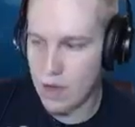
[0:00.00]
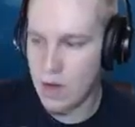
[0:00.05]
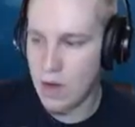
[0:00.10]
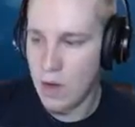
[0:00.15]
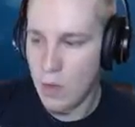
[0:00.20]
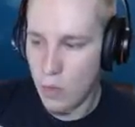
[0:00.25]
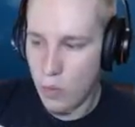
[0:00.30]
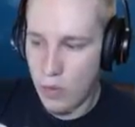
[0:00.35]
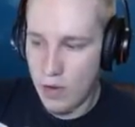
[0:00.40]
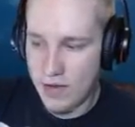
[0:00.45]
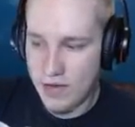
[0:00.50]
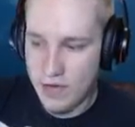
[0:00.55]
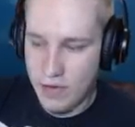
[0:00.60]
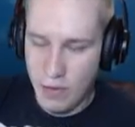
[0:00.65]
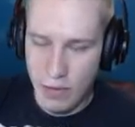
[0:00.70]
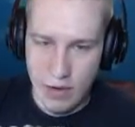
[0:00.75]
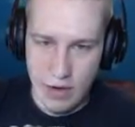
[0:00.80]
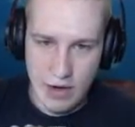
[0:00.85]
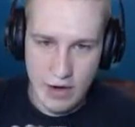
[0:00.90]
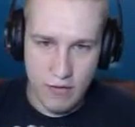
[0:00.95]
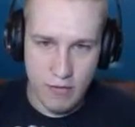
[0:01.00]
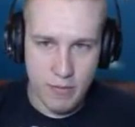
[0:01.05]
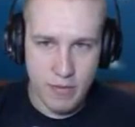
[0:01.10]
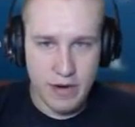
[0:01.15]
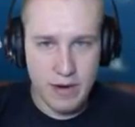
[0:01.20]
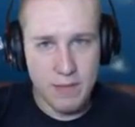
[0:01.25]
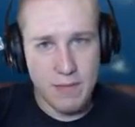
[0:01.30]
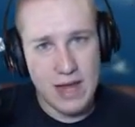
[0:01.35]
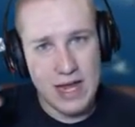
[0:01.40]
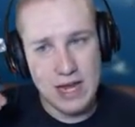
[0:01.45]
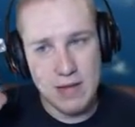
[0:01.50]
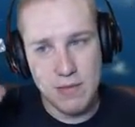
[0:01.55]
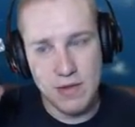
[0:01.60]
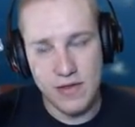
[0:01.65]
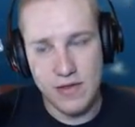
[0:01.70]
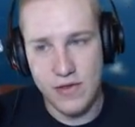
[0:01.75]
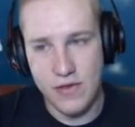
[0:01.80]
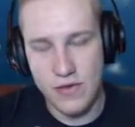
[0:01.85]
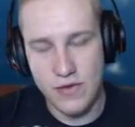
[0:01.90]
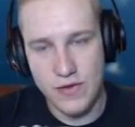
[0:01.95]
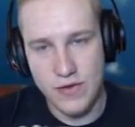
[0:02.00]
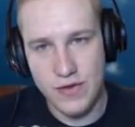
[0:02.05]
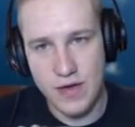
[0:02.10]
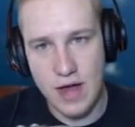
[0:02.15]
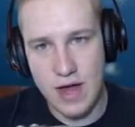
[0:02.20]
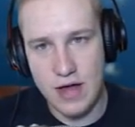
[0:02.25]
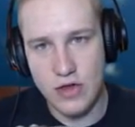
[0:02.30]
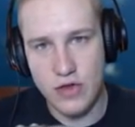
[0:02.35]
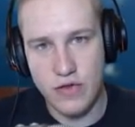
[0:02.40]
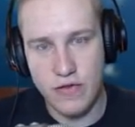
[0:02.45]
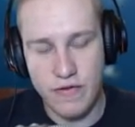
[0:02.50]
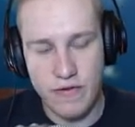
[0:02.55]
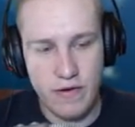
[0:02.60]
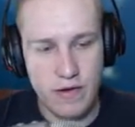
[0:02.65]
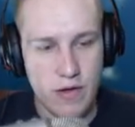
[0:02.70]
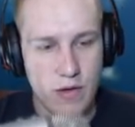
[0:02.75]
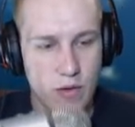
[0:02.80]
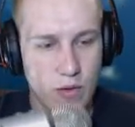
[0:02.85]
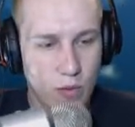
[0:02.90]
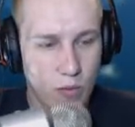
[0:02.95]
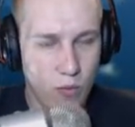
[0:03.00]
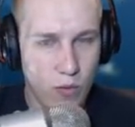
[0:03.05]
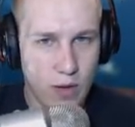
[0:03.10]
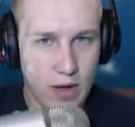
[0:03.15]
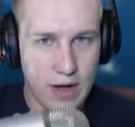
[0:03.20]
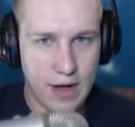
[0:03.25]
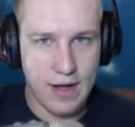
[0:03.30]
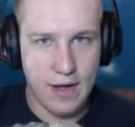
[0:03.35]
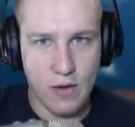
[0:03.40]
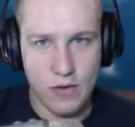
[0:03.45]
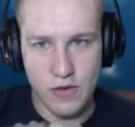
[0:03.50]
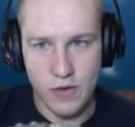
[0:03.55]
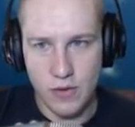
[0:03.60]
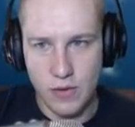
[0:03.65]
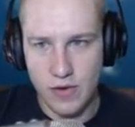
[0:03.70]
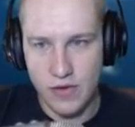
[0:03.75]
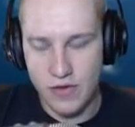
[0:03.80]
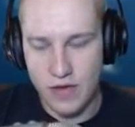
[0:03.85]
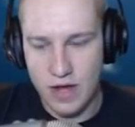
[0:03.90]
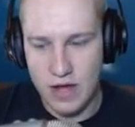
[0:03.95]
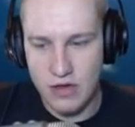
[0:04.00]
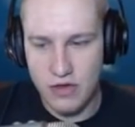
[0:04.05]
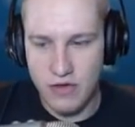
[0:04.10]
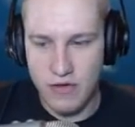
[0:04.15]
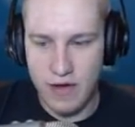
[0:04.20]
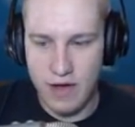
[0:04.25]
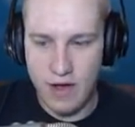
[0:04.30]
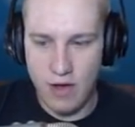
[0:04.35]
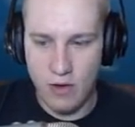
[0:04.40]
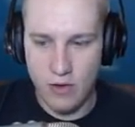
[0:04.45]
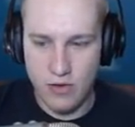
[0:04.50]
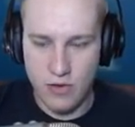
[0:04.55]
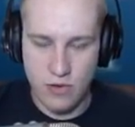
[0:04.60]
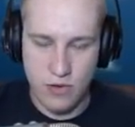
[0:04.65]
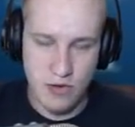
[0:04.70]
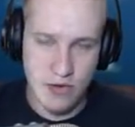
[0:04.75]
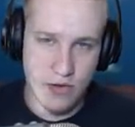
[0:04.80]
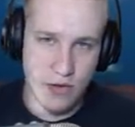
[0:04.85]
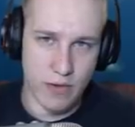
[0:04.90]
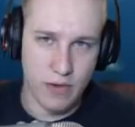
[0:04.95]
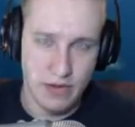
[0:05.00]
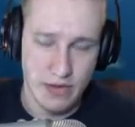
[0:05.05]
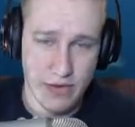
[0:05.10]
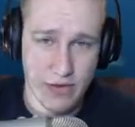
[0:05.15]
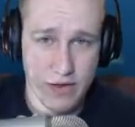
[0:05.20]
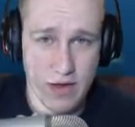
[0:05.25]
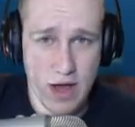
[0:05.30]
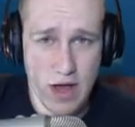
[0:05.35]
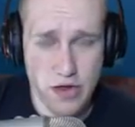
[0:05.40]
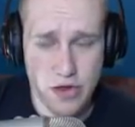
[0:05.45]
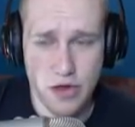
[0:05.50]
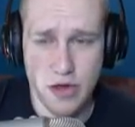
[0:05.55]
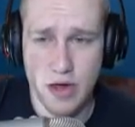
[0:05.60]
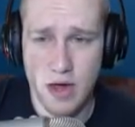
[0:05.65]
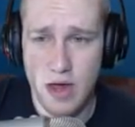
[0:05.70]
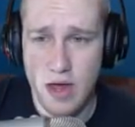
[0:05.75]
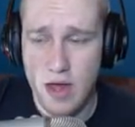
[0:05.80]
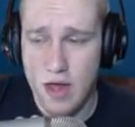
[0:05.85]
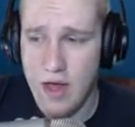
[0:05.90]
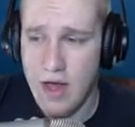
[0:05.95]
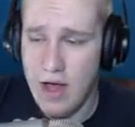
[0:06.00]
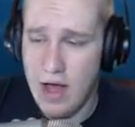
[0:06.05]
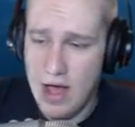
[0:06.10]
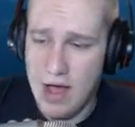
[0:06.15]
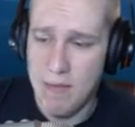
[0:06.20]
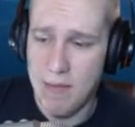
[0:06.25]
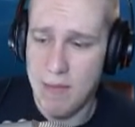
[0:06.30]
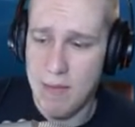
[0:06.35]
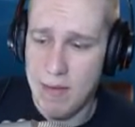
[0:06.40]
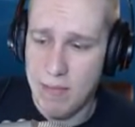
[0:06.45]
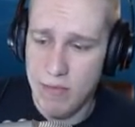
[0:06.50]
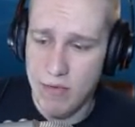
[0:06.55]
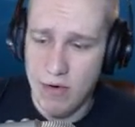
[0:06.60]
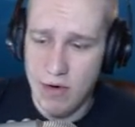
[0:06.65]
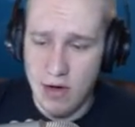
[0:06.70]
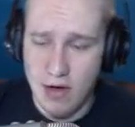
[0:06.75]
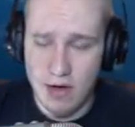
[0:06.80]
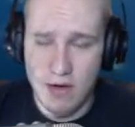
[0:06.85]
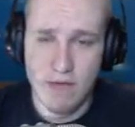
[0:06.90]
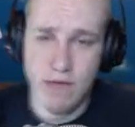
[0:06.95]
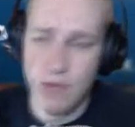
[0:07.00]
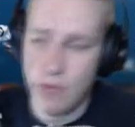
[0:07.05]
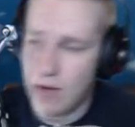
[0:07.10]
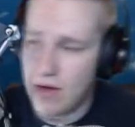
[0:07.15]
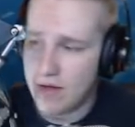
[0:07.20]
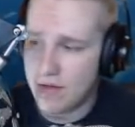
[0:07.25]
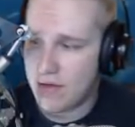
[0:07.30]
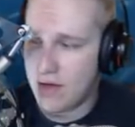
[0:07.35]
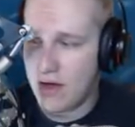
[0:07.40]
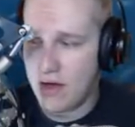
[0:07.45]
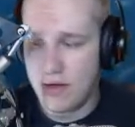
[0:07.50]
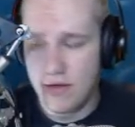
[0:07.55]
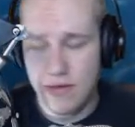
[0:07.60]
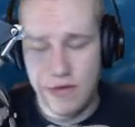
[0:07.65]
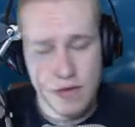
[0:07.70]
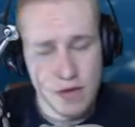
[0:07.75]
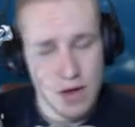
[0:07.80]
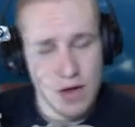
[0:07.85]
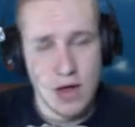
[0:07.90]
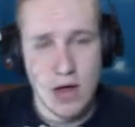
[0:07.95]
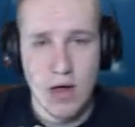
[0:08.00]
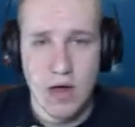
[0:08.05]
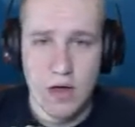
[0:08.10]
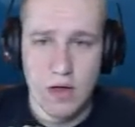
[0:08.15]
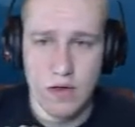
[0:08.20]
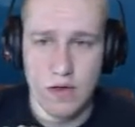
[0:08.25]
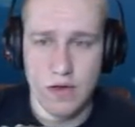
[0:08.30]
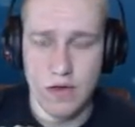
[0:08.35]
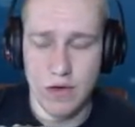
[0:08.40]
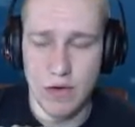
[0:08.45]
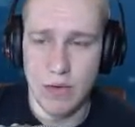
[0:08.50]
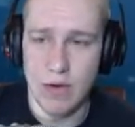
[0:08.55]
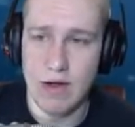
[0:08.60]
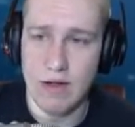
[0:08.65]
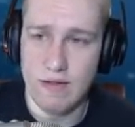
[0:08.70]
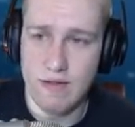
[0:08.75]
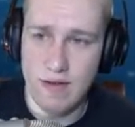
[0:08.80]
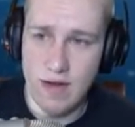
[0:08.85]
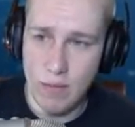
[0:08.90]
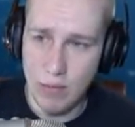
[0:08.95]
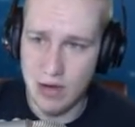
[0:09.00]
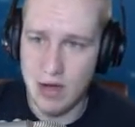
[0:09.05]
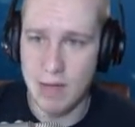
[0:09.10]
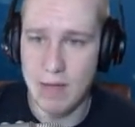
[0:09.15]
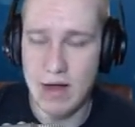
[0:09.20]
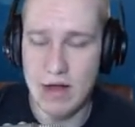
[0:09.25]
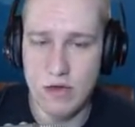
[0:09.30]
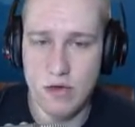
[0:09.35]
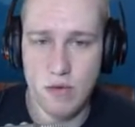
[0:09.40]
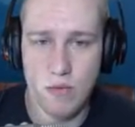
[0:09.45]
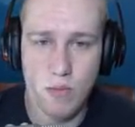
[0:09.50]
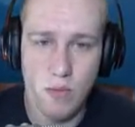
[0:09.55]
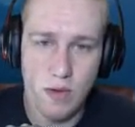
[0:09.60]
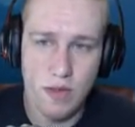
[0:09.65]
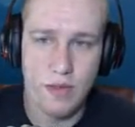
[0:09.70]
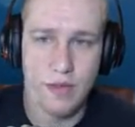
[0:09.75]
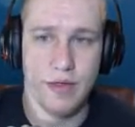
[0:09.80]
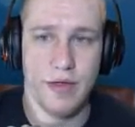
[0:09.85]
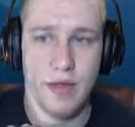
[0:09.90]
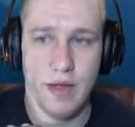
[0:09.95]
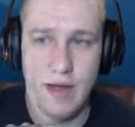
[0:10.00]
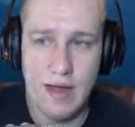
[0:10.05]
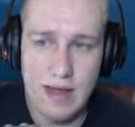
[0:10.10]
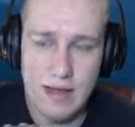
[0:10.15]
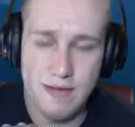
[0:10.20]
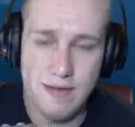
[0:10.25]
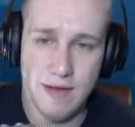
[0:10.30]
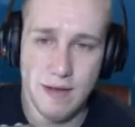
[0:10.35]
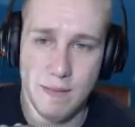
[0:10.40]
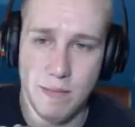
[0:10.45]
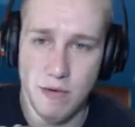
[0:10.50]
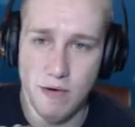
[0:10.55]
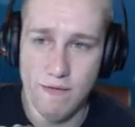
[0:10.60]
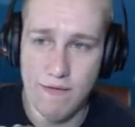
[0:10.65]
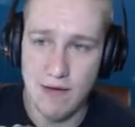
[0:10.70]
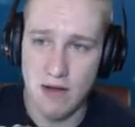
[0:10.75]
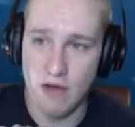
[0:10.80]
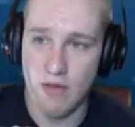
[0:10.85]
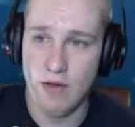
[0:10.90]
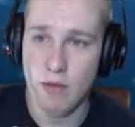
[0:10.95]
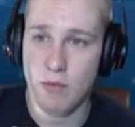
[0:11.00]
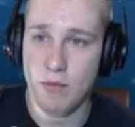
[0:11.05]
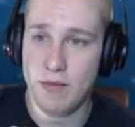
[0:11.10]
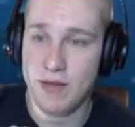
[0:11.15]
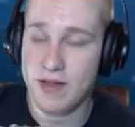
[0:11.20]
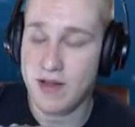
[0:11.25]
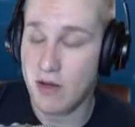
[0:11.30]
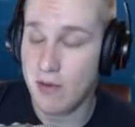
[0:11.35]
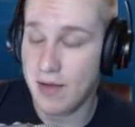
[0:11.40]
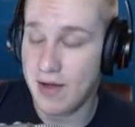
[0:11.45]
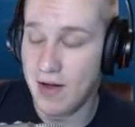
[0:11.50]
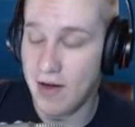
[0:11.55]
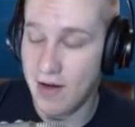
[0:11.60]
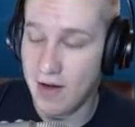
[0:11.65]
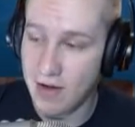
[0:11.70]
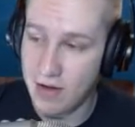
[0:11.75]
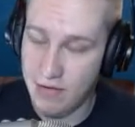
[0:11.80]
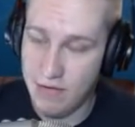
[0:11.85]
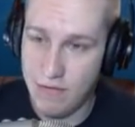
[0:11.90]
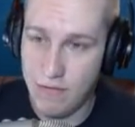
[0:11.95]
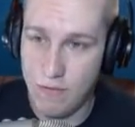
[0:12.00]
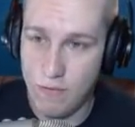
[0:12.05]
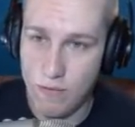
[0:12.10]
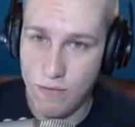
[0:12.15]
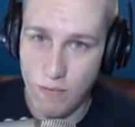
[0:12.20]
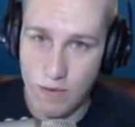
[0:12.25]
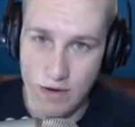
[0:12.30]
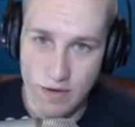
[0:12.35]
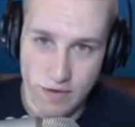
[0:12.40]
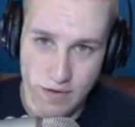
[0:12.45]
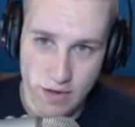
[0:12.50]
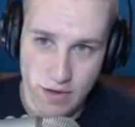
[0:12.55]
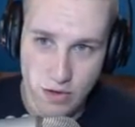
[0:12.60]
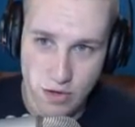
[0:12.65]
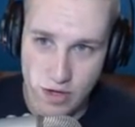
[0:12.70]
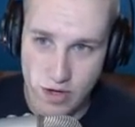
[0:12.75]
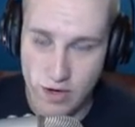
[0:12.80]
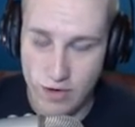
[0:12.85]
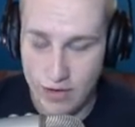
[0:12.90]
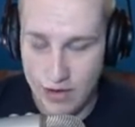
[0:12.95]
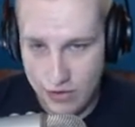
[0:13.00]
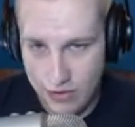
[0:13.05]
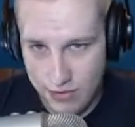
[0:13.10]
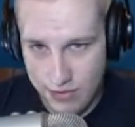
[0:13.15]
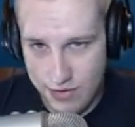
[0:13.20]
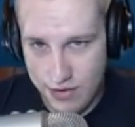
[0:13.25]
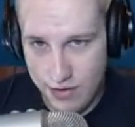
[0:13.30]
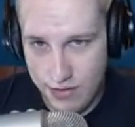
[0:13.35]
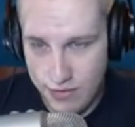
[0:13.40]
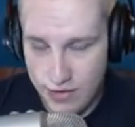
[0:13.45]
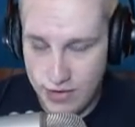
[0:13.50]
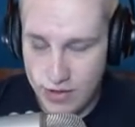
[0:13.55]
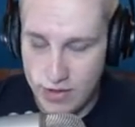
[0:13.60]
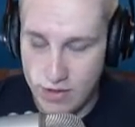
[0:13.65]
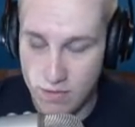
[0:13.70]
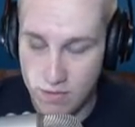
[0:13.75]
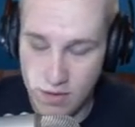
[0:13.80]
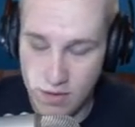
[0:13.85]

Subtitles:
What's going on, everybody? My name is Scotch T.Y., also known as Scotch Ty, also just known as Scotch. I am a member of the Wise Guys. So today we're coming at you with a deck profile that will be going on to the Wise Guys channel, as you're seeing right now.